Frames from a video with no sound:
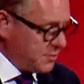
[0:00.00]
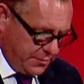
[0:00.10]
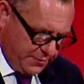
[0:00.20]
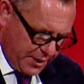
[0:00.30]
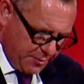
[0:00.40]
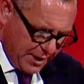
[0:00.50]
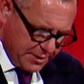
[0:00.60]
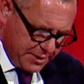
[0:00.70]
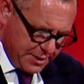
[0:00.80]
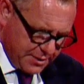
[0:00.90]
do very well
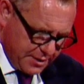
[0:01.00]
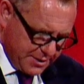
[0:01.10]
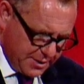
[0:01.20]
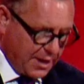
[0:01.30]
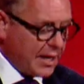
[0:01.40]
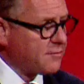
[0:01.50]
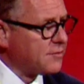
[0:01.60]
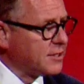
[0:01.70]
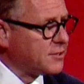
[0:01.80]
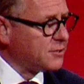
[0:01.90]
indeed to listen
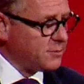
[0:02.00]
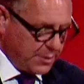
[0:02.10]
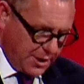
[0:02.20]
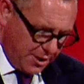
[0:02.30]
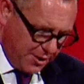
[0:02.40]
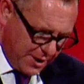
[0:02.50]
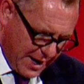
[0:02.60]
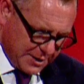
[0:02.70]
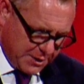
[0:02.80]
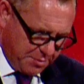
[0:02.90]
carefully to uh, our
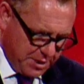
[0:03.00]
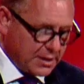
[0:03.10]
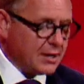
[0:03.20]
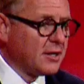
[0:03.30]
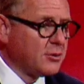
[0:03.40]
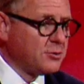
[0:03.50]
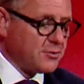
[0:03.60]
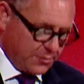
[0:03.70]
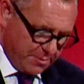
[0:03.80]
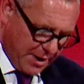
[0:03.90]
next speaker,
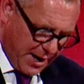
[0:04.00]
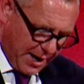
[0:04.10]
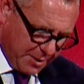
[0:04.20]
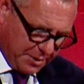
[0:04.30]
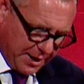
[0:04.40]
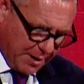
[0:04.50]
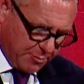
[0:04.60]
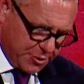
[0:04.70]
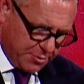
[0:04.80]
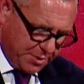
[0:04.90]
who's from IBM.
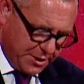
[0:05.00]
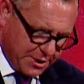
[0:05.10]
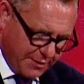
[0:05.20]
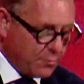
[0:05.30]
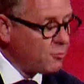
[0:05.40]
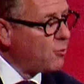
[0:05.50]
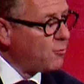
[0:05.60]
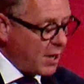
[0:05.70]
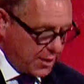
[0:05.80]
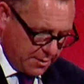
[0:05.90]
Would you please give a
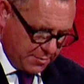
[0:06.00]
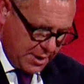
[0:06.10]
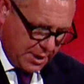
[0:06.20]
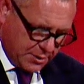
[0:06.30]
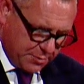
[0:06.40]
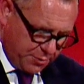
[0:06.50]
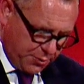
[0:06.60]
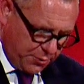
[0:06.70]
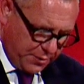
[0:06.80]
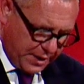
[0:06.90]
warm welcome to
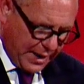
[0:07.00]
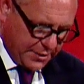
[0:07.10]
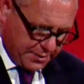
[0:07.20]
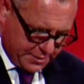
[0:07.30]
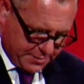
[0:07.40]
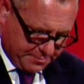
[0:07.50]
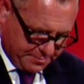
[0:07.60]
Paul Clandillon?